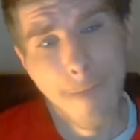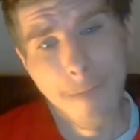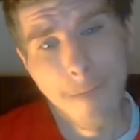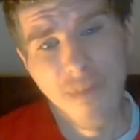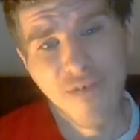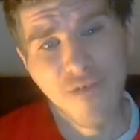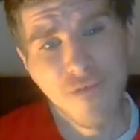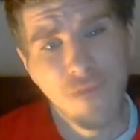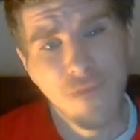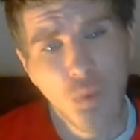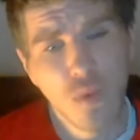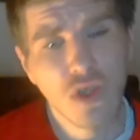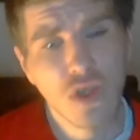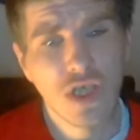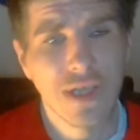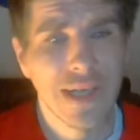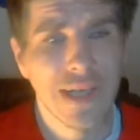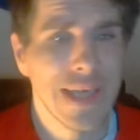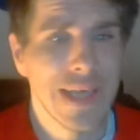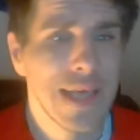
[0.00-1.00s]
But
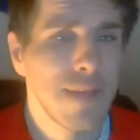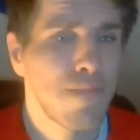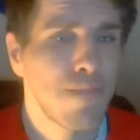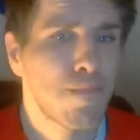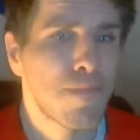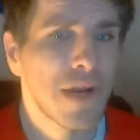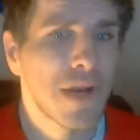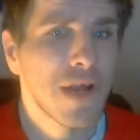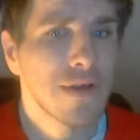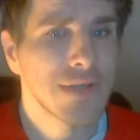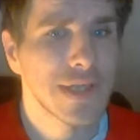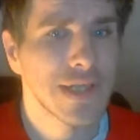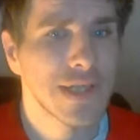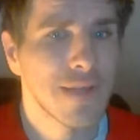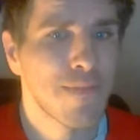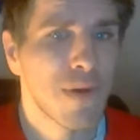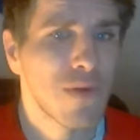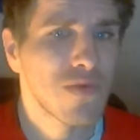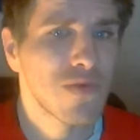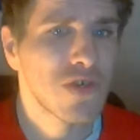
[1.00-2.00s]
fortunately, he blasted the
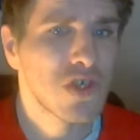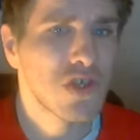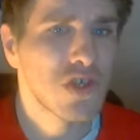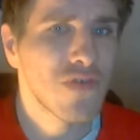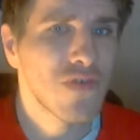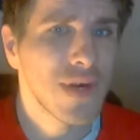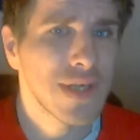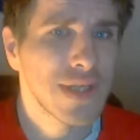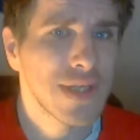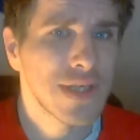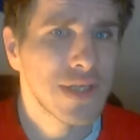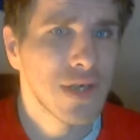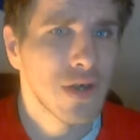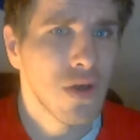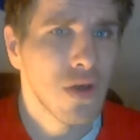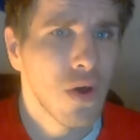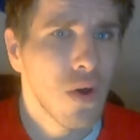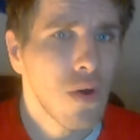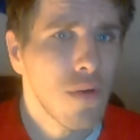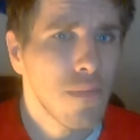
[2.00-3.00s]
ball straight to the
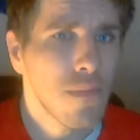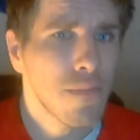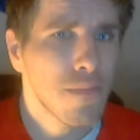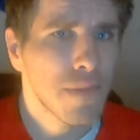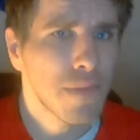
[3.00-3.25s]
cop.